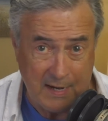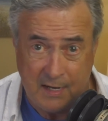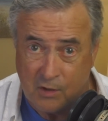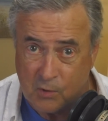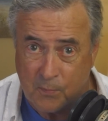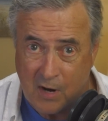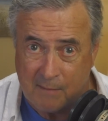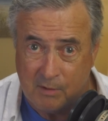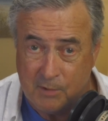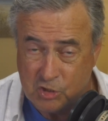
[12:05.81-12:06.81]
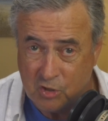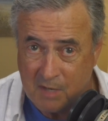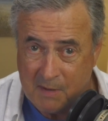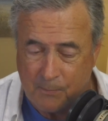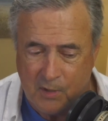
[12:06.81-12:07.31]
any other problem that you
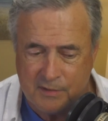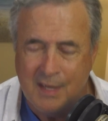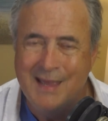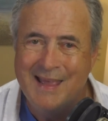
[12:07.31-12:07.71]
come up with,